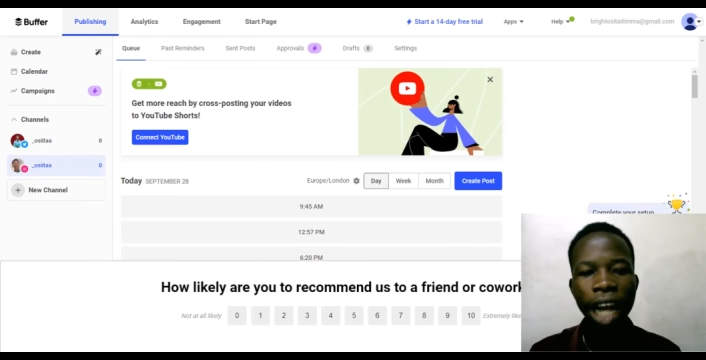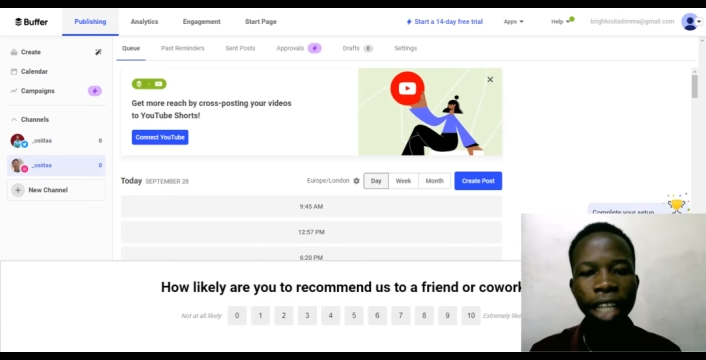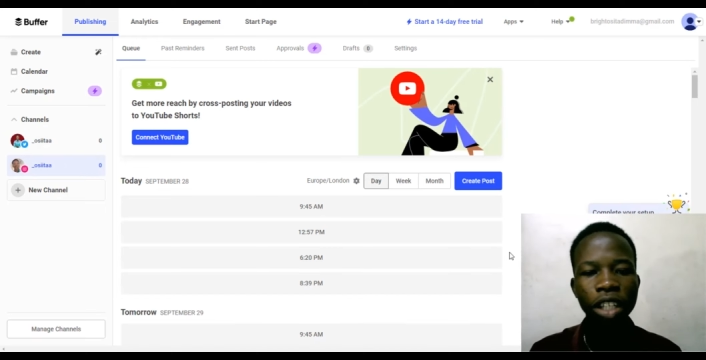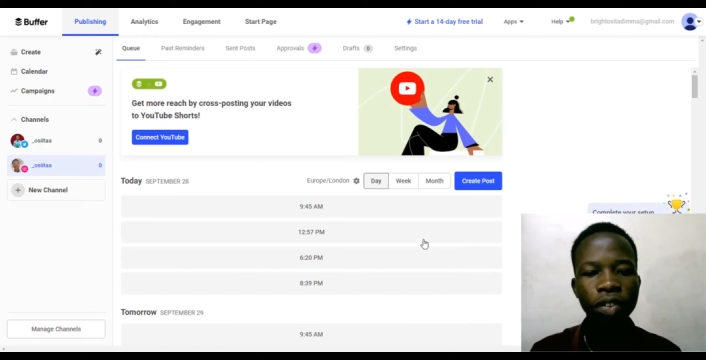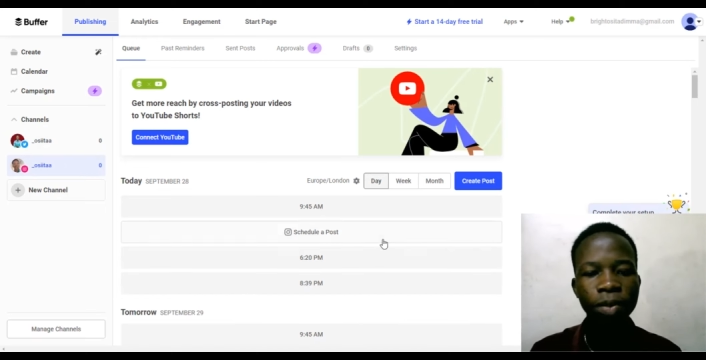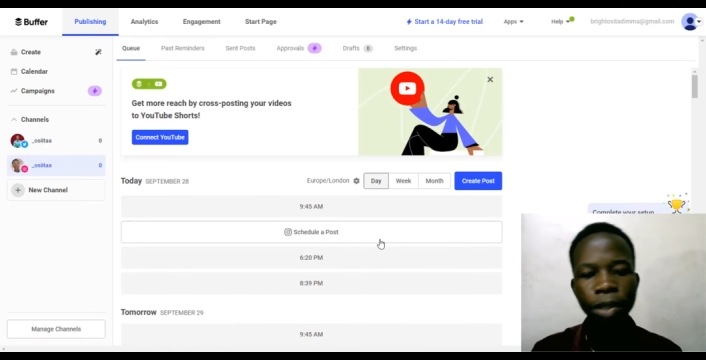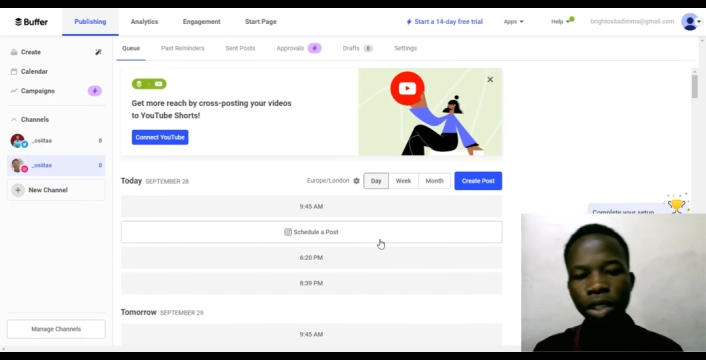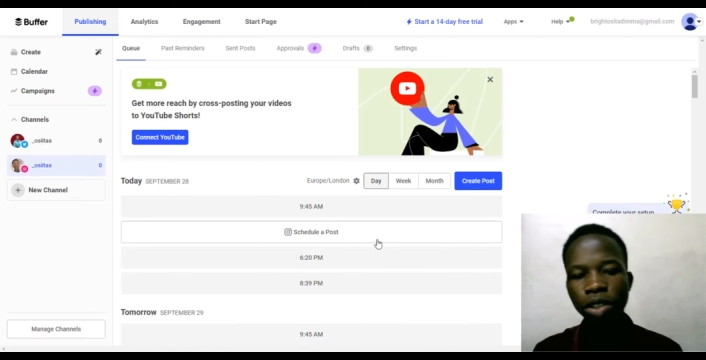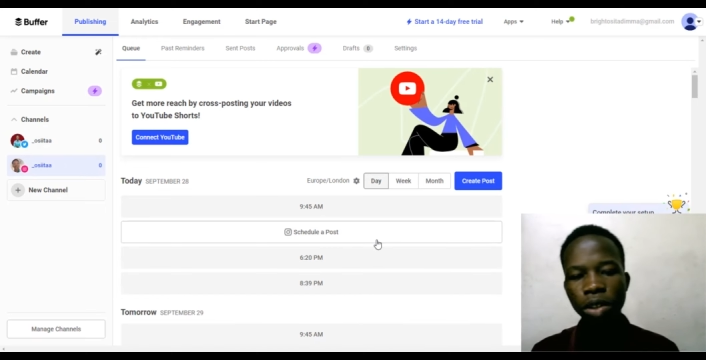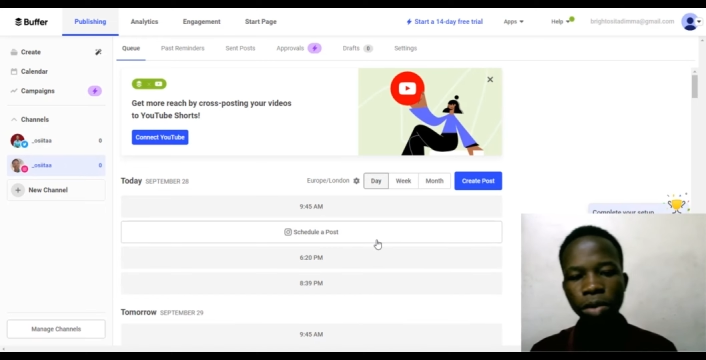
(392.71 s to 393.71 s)
idea
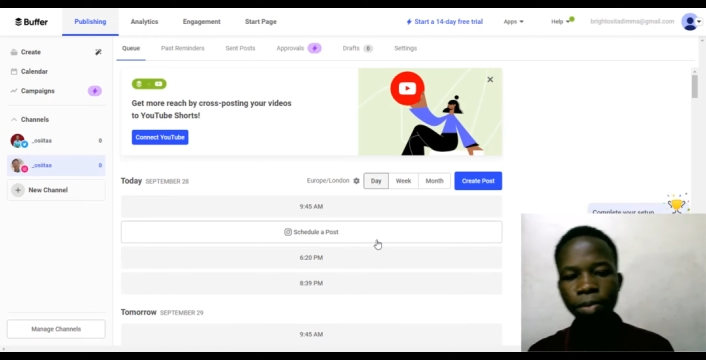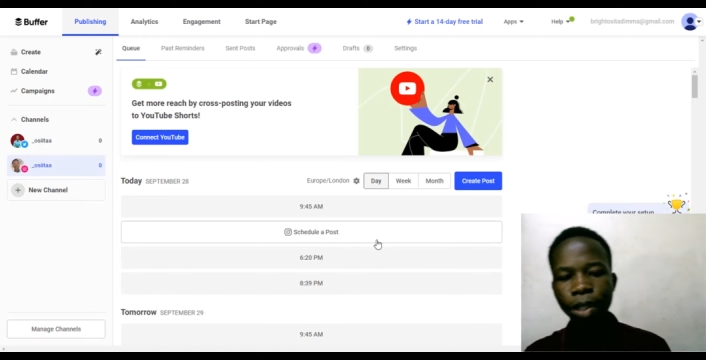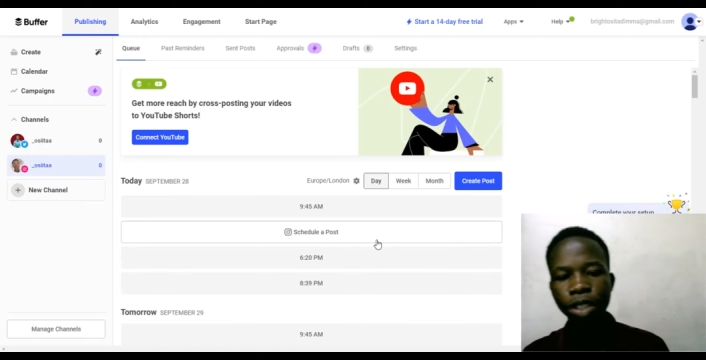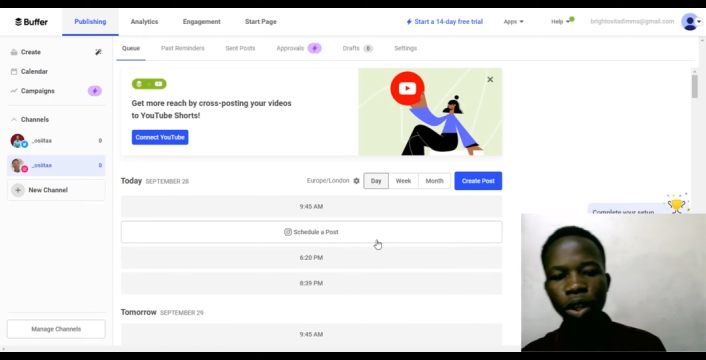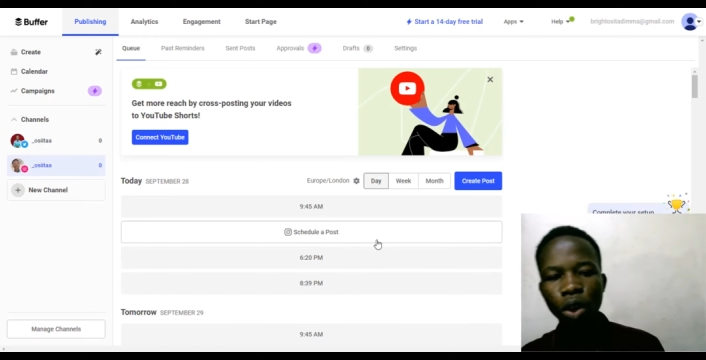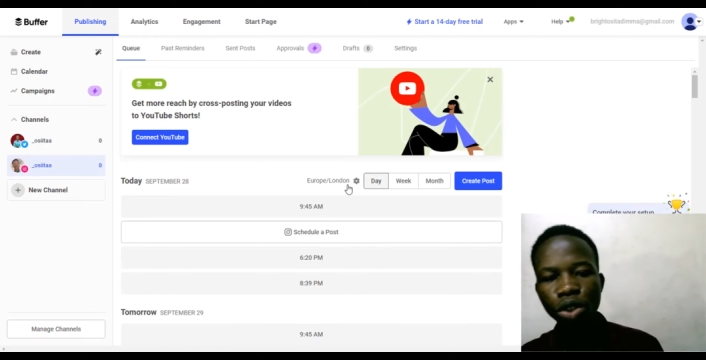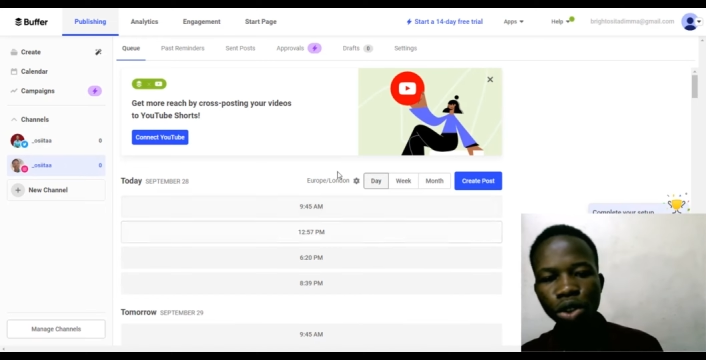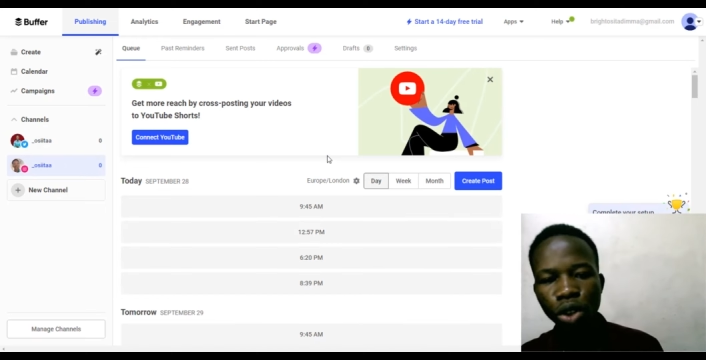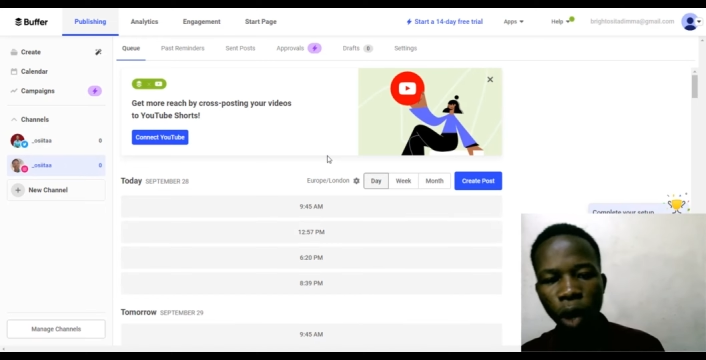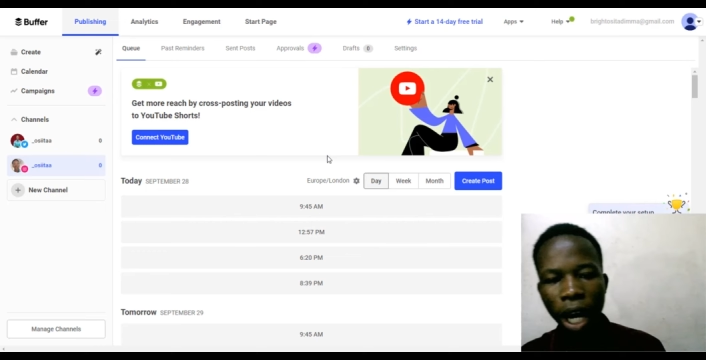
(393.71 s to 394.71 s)
based
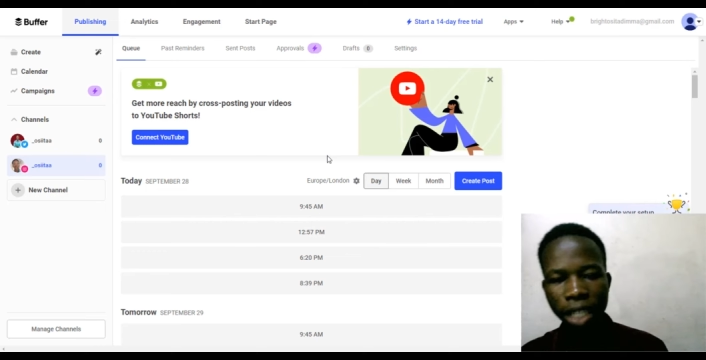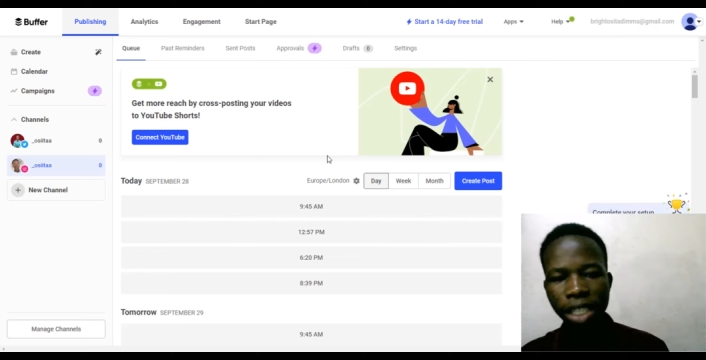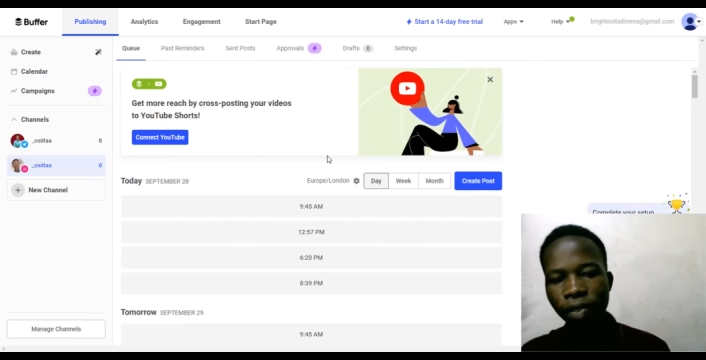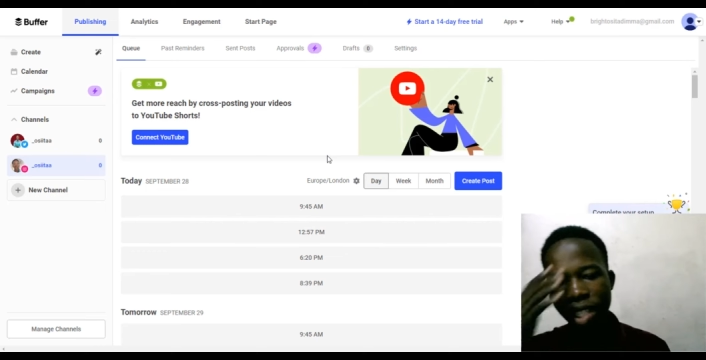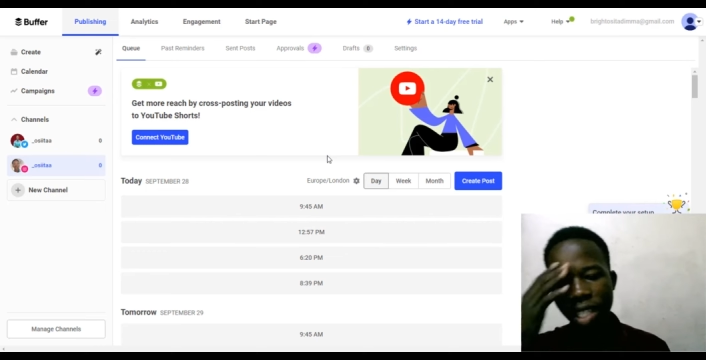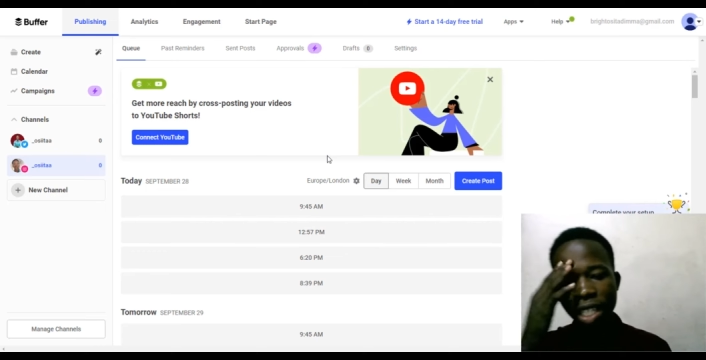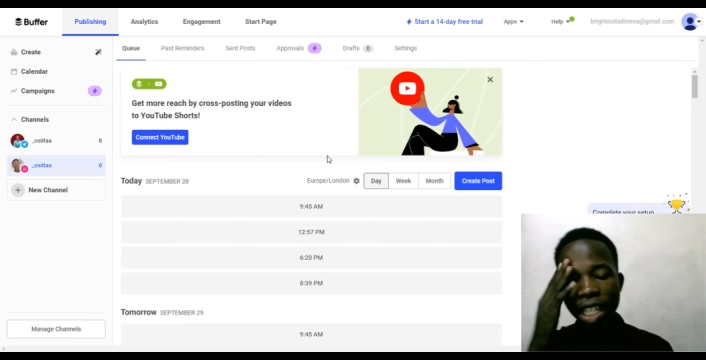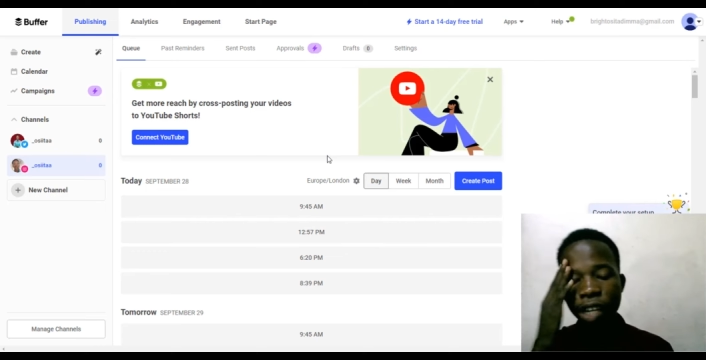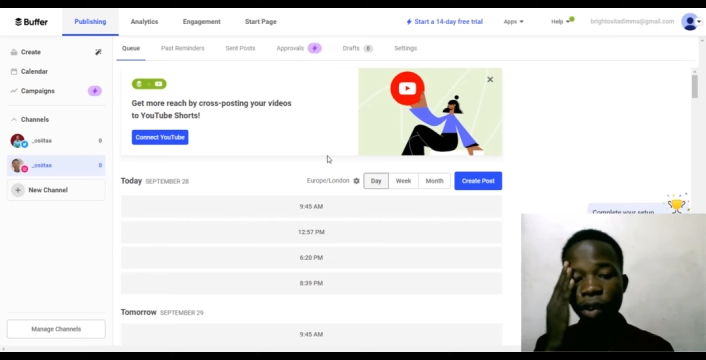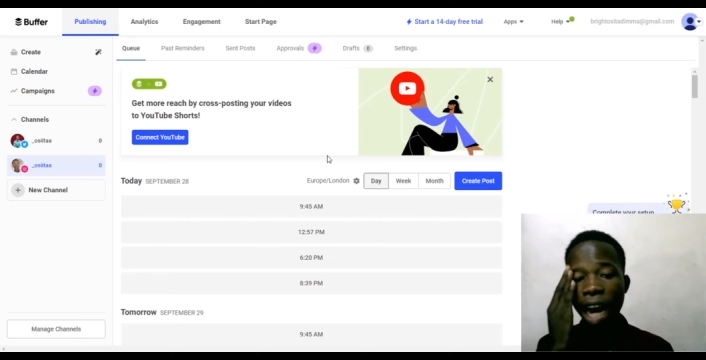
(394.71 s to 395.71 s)
on your activity. They
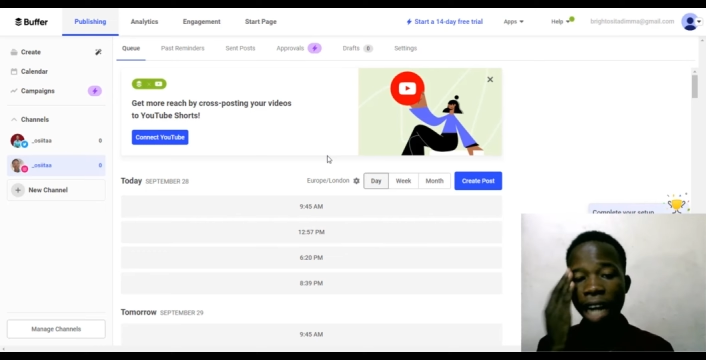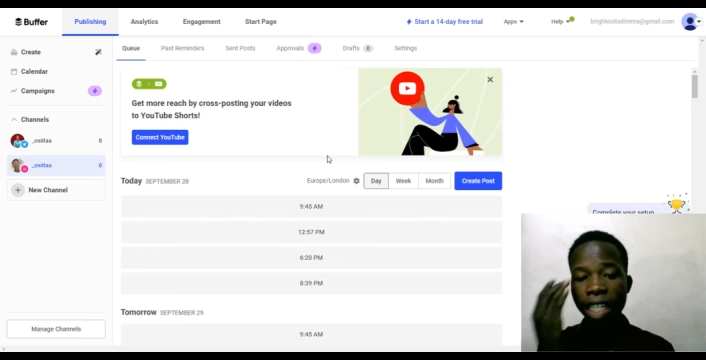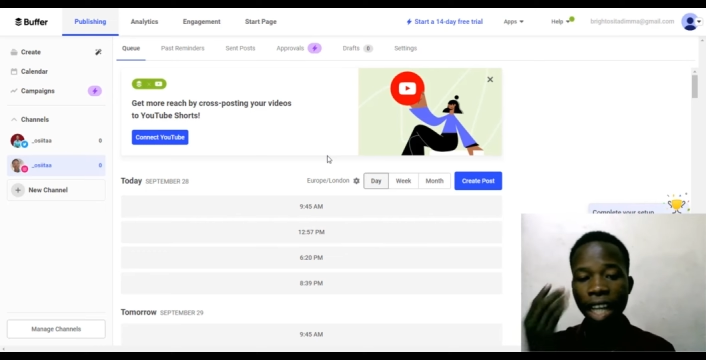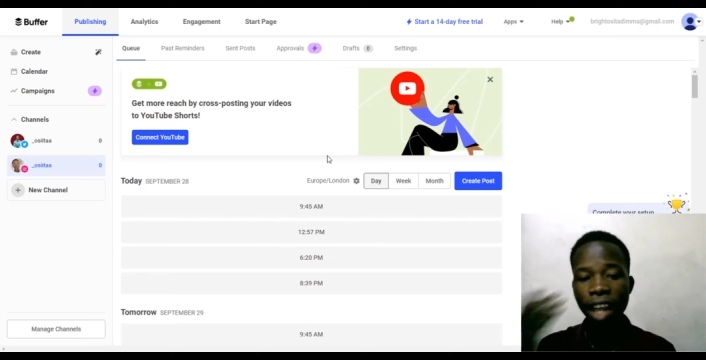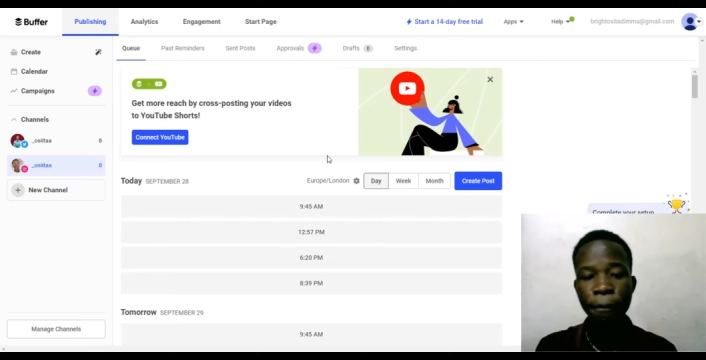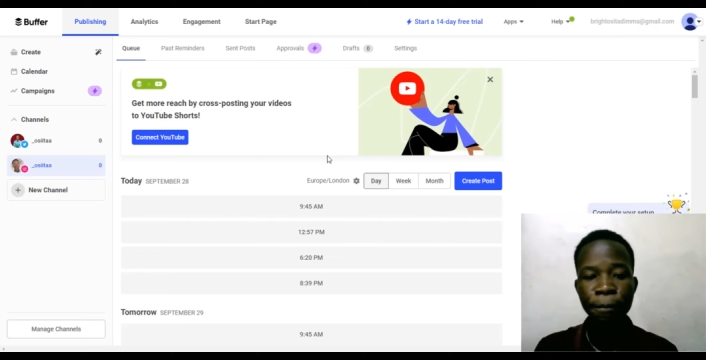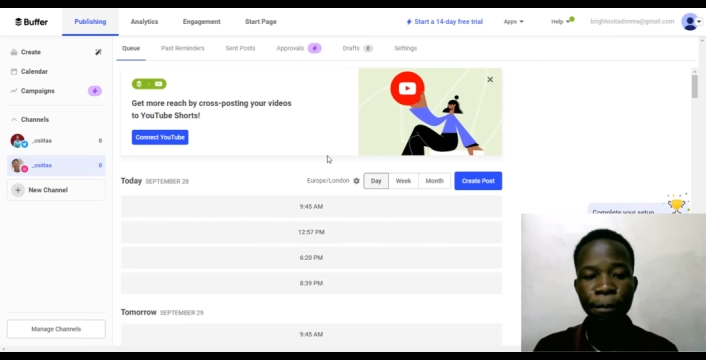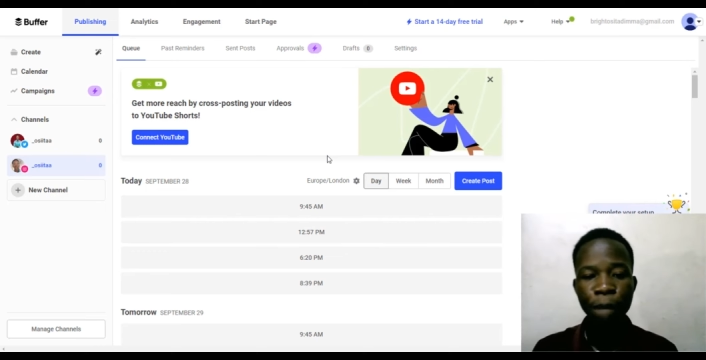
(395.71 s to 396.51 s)
give you idea